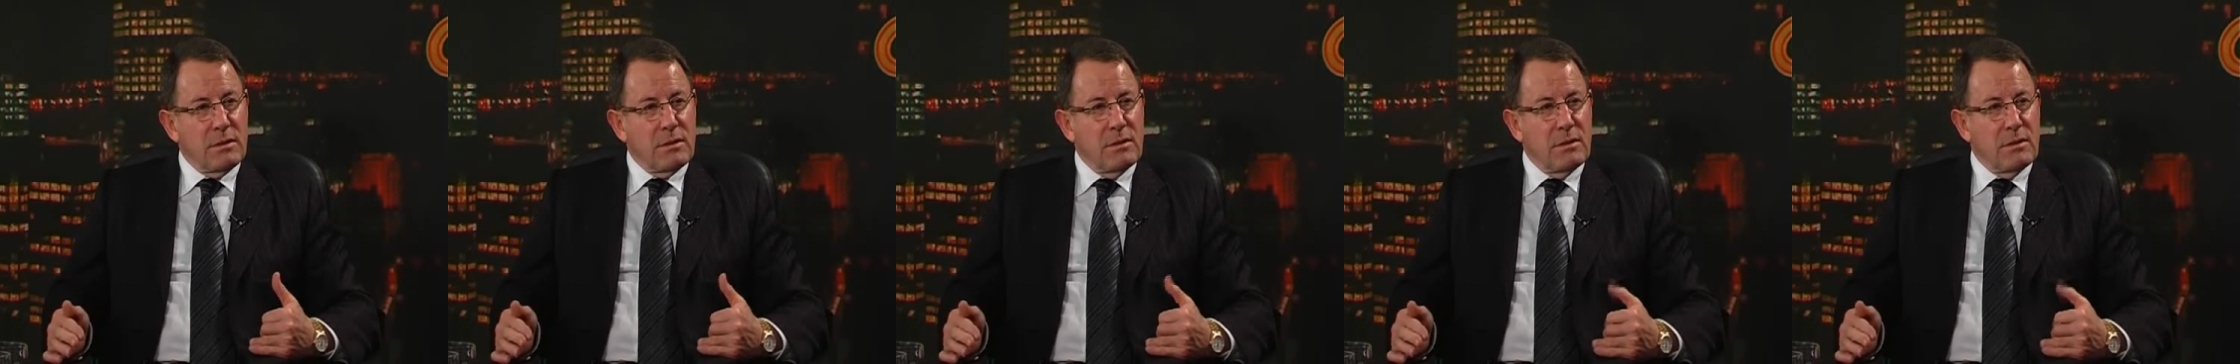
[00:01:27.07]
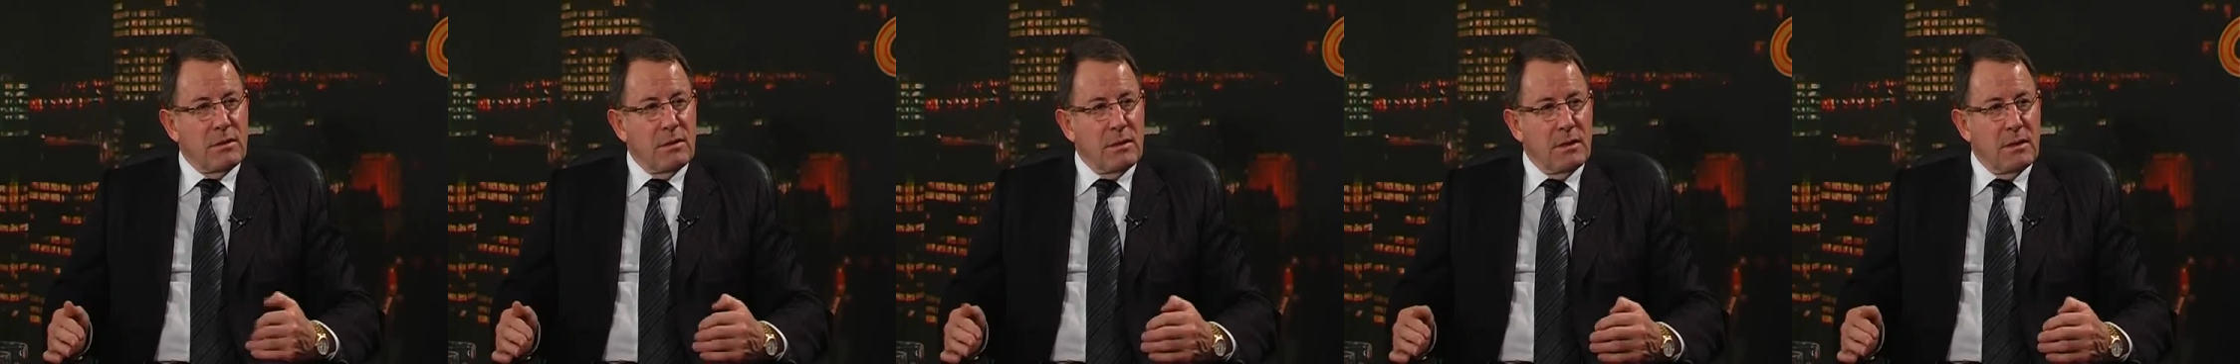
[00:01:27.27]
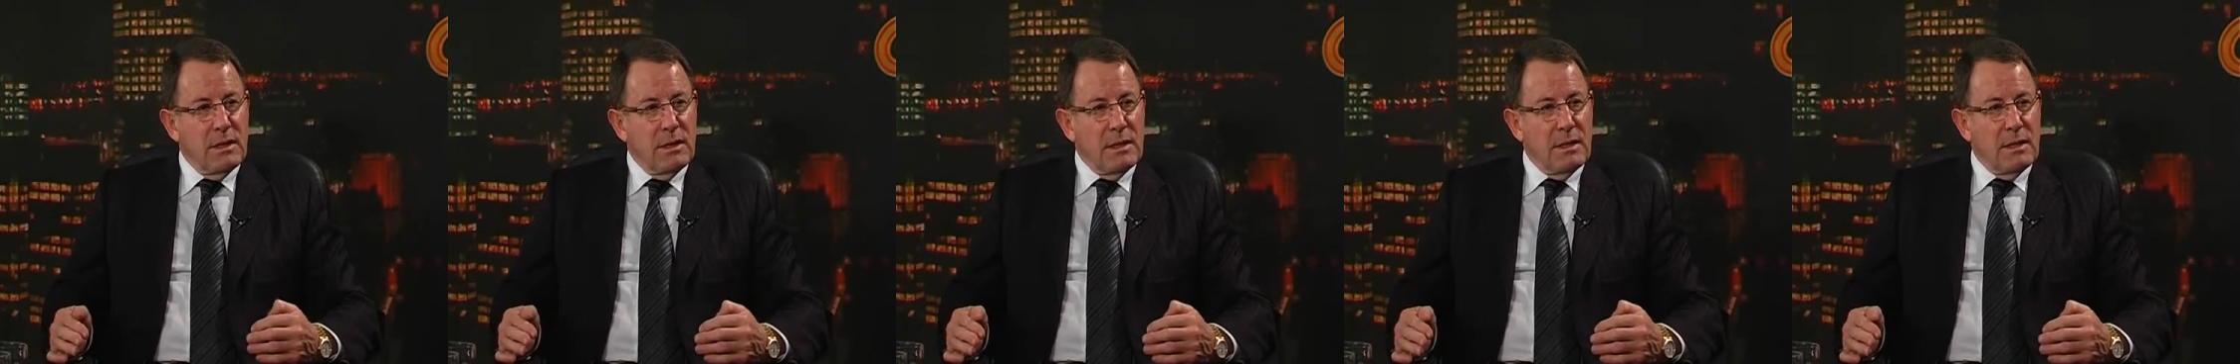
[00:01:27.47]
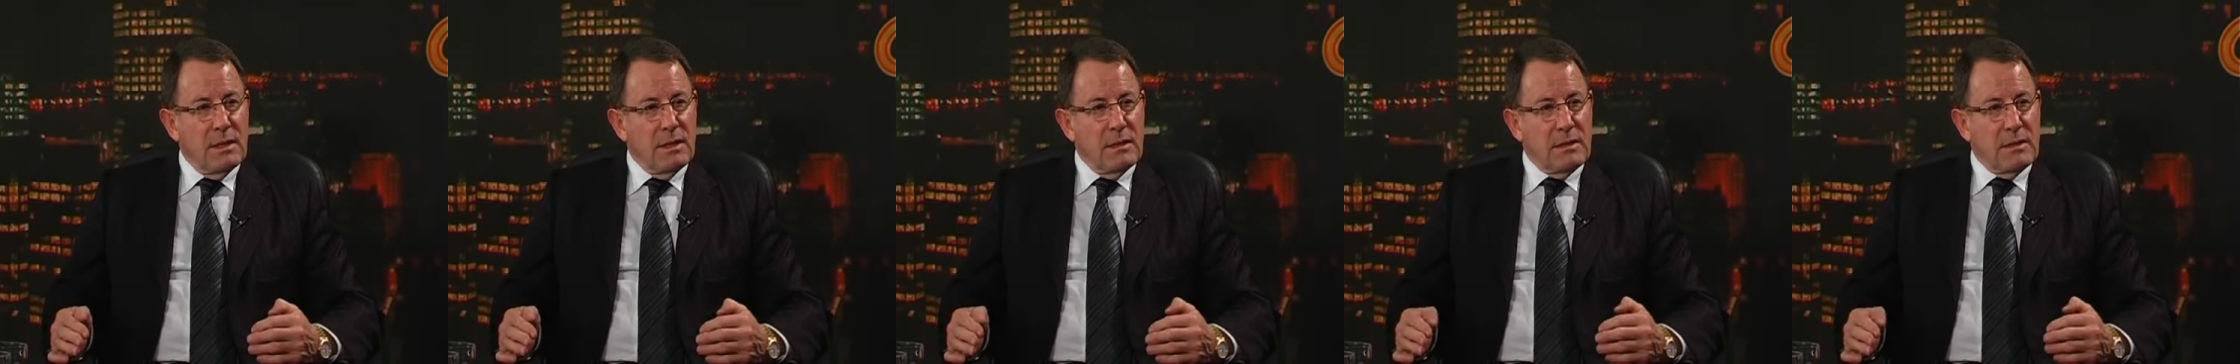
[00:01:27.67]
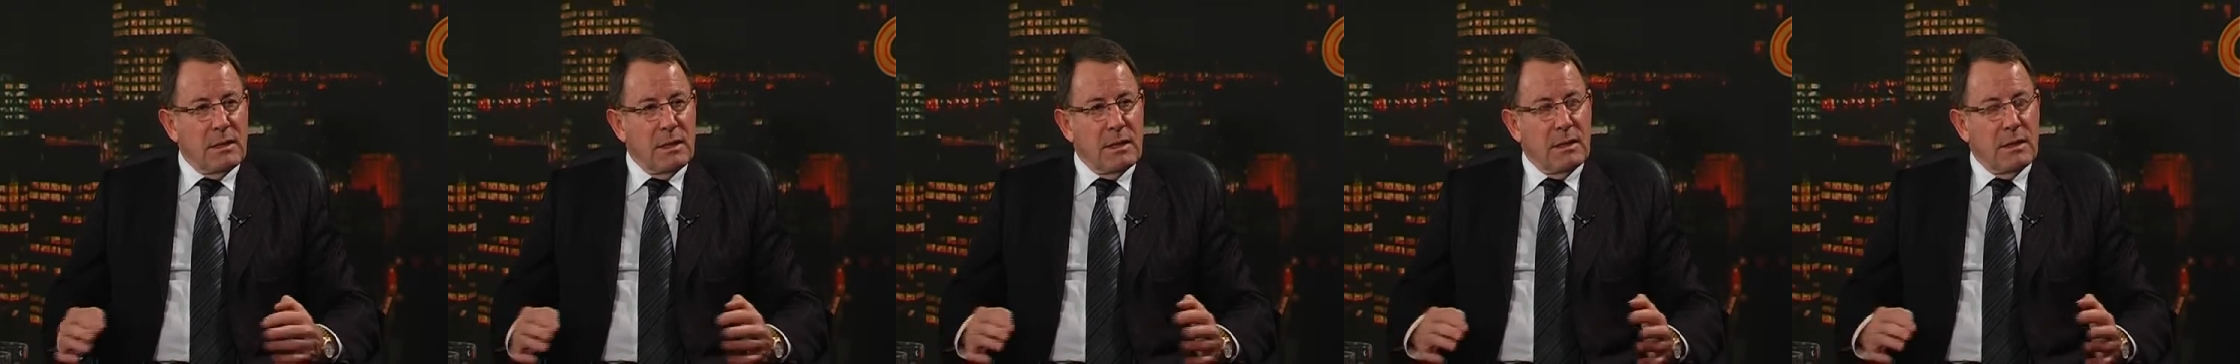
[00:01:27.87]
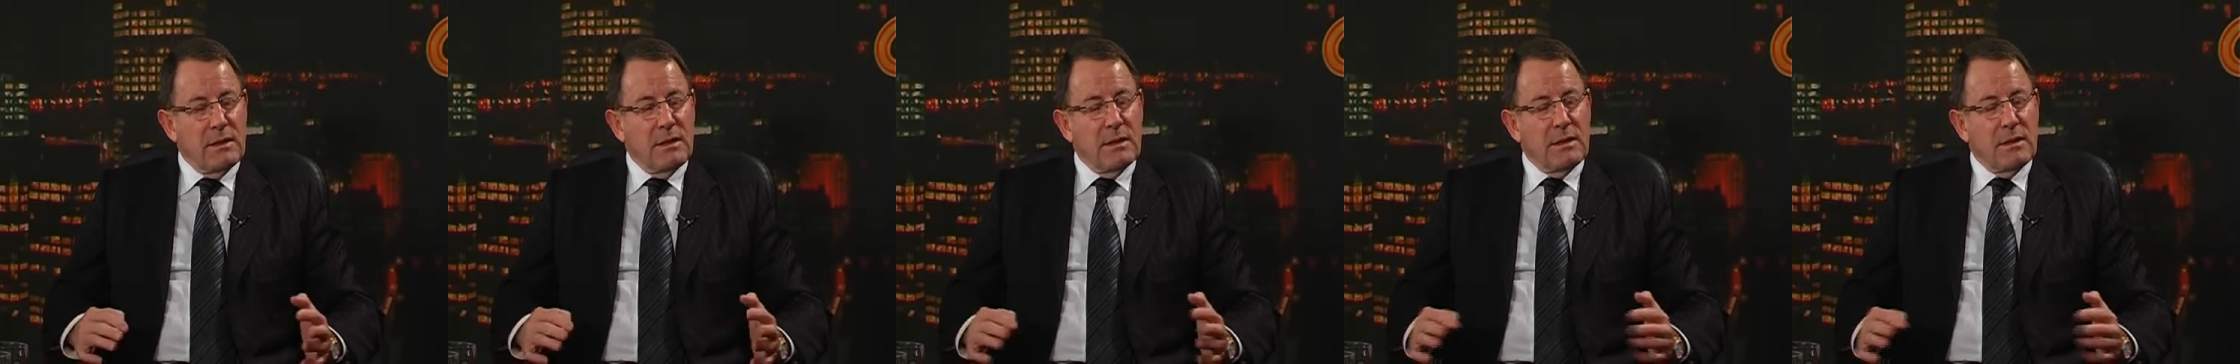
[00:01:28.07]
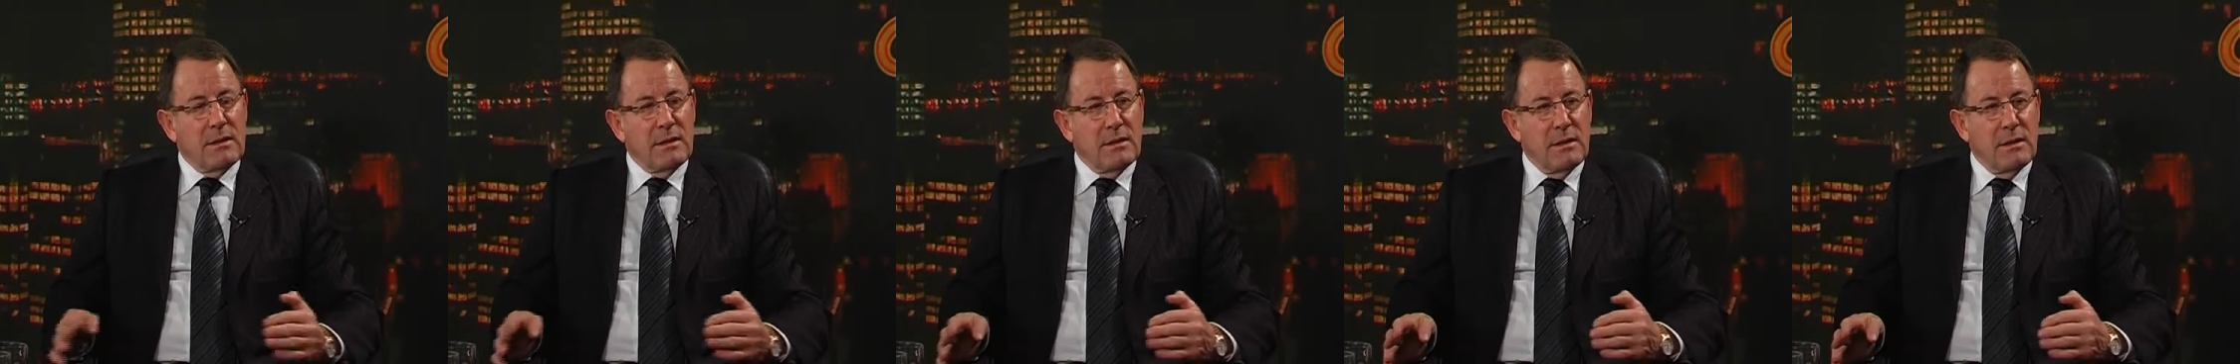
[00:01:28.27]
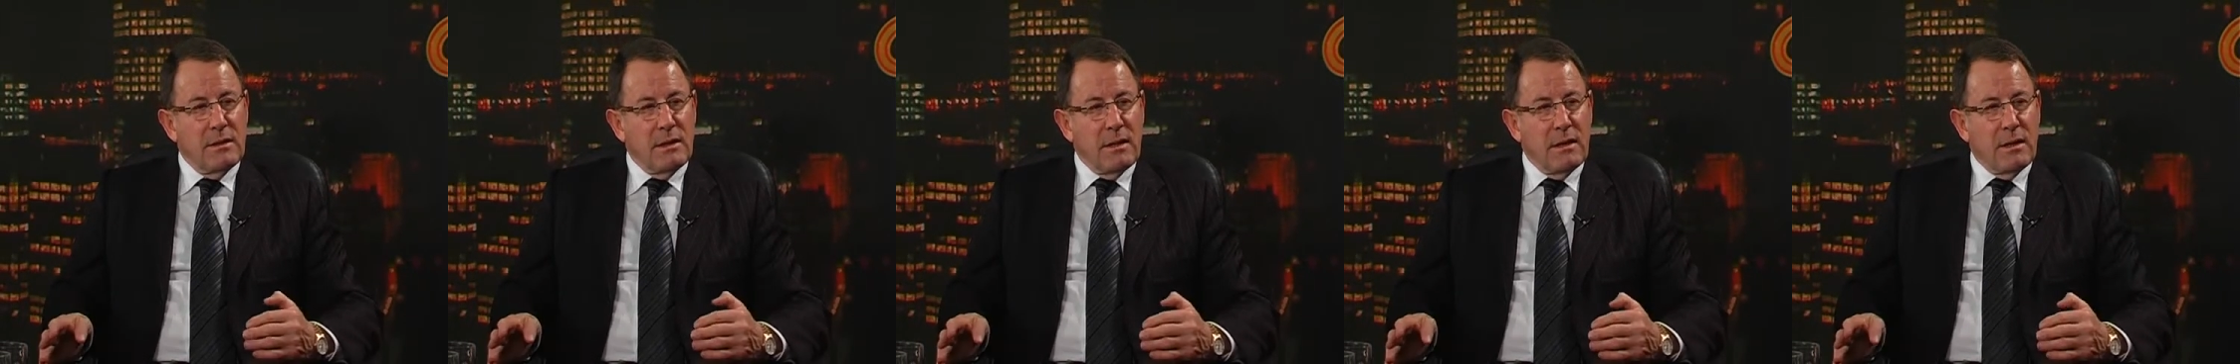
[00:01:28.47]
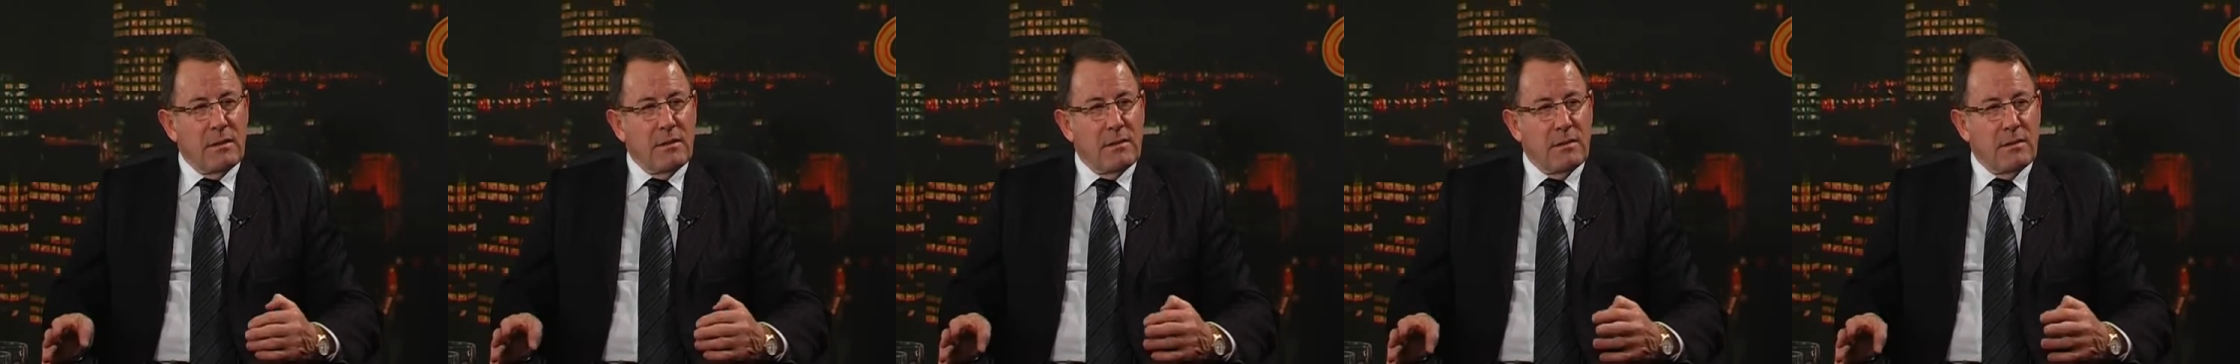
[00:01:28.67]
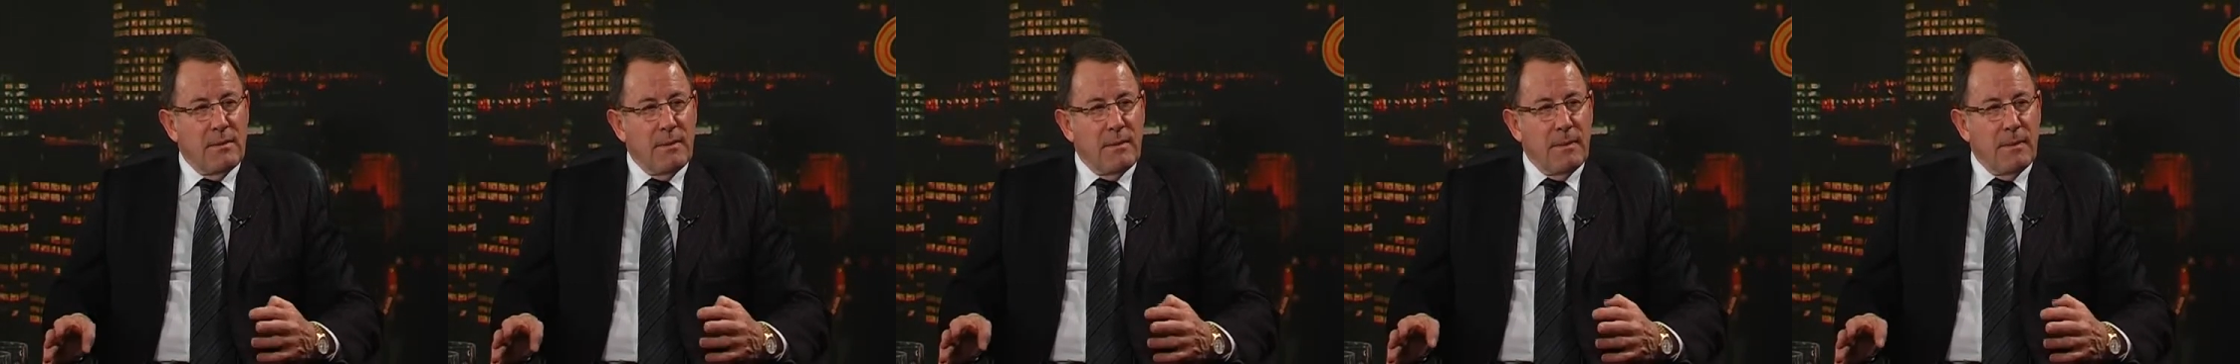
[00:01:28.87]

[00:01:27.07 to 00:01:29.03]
and said that, you know,